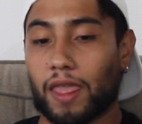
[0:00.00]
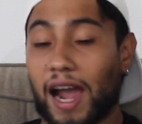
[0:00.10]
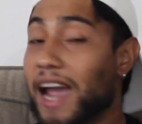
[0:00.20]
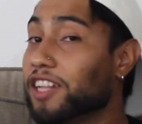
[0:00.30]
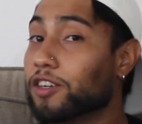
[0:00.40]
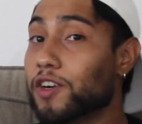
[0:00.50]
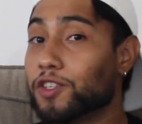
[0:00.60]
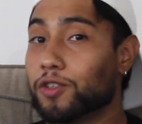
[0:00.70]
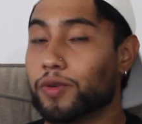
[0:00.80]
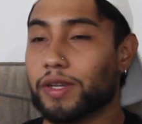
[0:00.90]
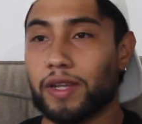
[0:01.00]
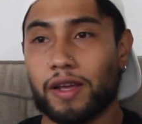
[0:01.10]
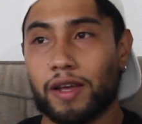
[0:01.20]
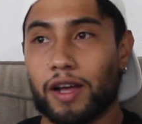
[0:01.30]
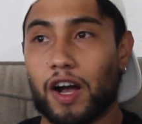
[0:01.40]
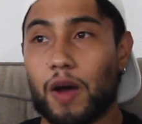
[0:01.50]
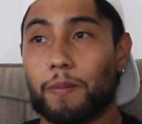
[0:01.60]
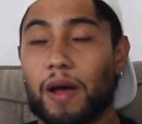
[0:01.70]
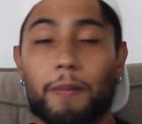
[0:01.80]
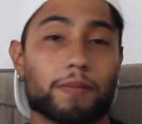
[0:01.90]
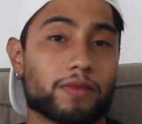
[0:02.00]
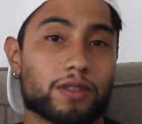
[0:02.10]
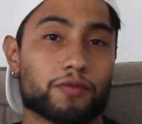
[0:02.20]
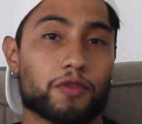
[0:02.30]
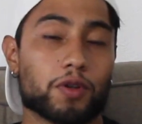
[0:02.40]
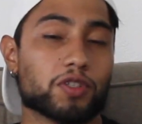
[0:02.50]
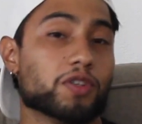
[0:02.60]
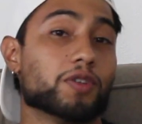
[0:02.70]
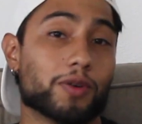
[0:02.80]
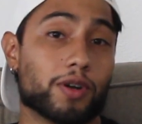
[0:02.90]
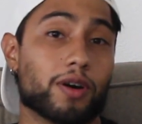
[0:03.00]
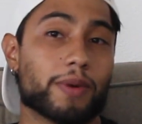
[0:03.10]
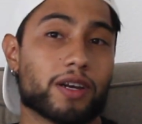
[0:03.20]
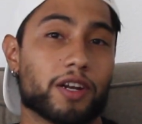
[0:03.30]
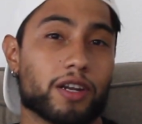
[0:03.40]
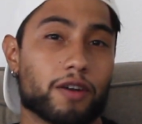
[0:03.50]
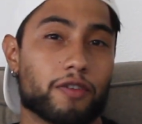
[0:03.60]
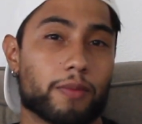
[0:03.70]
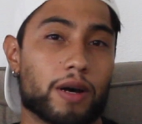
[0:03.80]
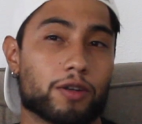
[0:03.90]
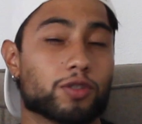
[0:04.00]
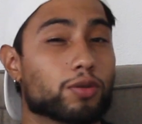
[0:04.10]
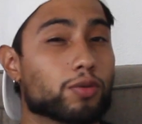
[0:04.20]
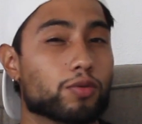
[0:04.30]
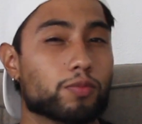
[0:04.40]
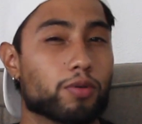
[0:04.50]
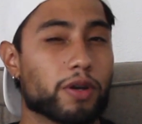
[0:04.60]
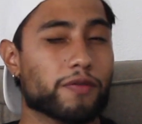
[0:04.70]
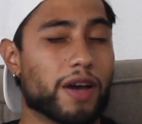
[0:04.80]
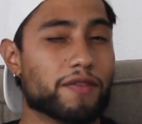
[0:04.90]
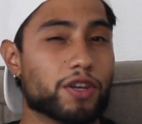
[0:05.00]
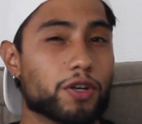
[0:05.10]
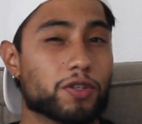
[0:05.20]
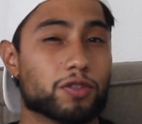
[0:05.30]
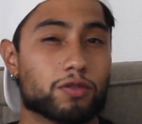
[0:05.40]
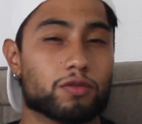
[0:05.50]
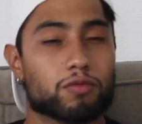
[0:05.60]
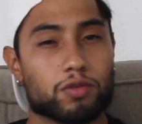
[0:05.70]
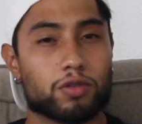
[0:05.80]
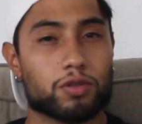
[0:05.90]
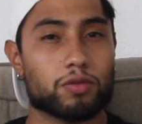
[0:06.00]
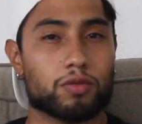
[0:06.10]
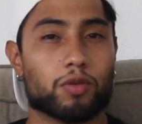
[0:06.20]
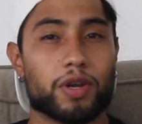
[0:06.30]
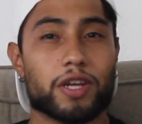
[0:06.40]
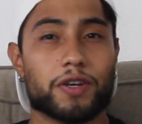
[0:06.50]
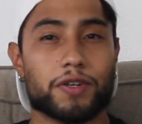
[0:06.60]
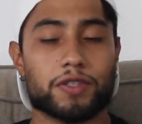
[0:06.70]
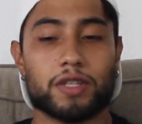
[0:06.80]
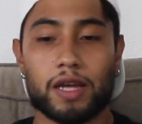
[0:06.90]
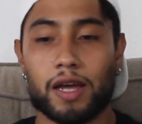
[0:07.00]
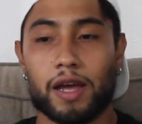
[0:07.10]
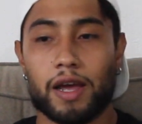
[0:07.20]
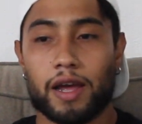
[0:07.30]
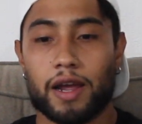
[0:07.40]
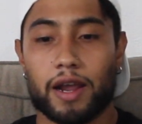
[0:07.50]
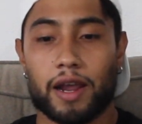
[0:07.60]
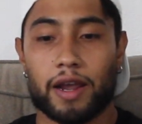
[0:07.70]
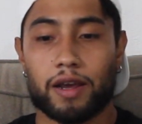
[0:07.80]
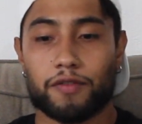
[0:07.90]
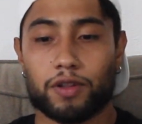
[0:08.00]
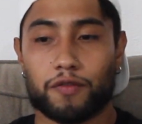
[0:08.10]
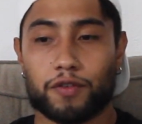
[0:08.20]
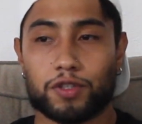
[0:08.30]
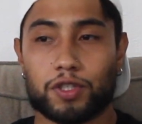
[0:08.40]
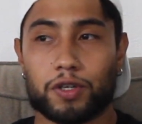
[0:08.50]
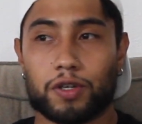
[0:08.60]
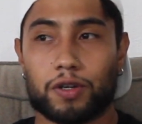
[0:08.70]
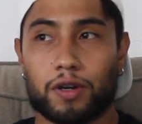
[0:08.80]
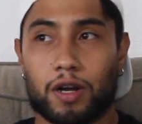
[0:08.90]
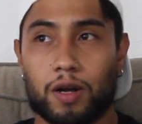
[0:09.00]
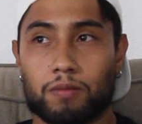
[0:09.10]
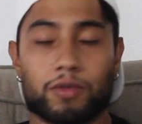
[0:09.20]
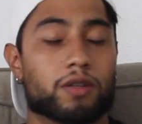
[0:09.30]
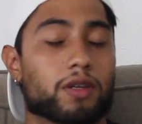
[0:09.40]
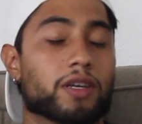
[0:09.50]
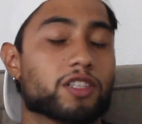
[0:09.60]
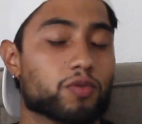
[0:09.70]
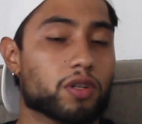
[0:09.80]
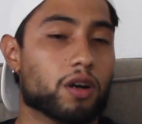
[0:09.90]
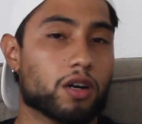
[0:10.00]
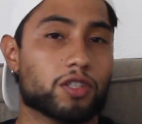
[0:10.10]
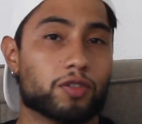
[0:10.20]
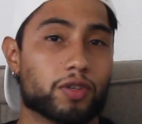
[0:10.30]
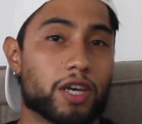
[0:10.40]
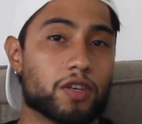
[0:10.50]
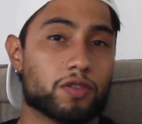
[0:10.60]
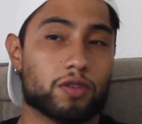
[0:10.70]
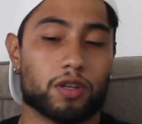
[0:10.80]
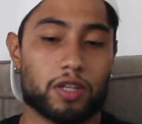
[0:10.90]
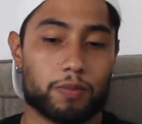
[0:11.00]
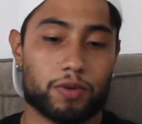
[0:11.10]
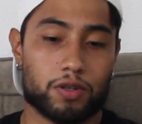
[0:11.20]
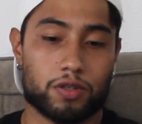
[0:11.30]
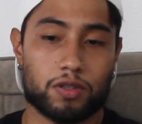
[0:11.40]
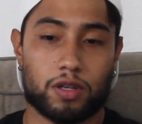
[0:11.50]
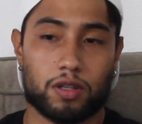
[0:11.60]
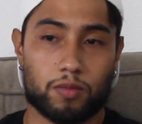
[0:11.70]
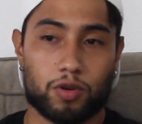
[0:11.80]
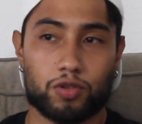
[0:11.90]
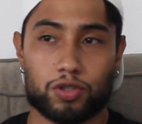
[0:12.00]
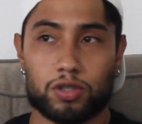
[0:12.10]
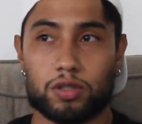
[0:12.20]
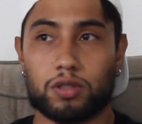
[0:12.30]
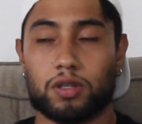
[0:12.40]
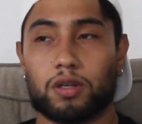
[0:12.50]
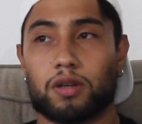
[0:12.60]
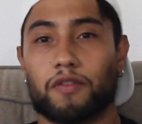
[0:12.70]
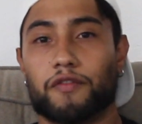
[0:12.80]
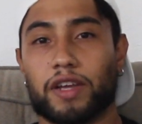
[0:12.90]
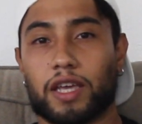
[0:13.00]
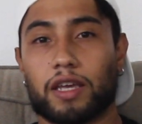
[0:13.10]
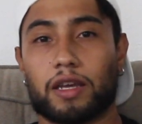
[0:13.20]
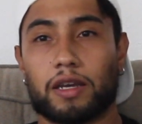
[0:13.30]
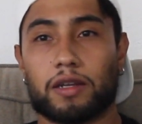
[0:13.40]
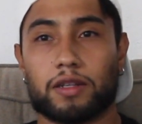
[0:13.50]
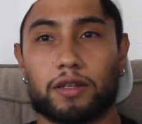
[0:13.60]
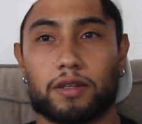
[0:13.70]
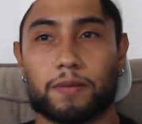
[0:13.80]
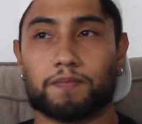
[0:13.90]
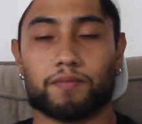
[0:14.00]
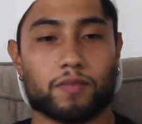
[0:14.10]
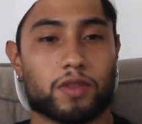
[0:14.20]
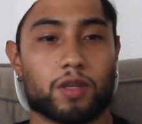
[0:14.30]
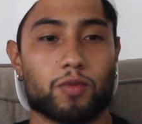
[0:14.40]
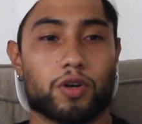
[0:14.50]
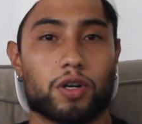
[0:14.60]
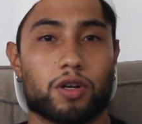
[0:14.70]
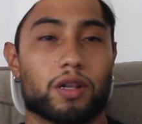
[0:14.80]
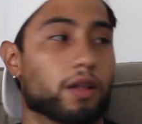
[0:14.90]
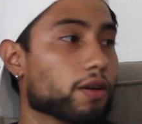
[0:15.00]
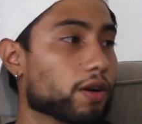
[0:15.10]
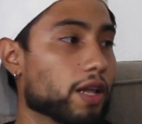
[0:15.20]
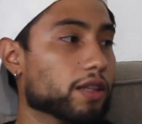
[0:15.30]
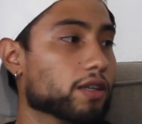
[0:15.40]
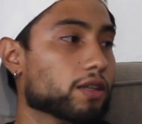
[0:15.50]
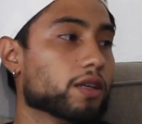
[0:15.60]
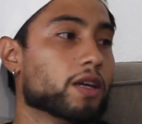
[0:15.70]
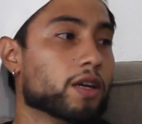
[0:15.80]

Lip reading: had the courage to do it. For those of you who don't know, I've been cutting hair for about 2.5 years to 3 years. And for the first year, it's really hard because you get used to the clippers, the motion, the flicking, the motor, or like the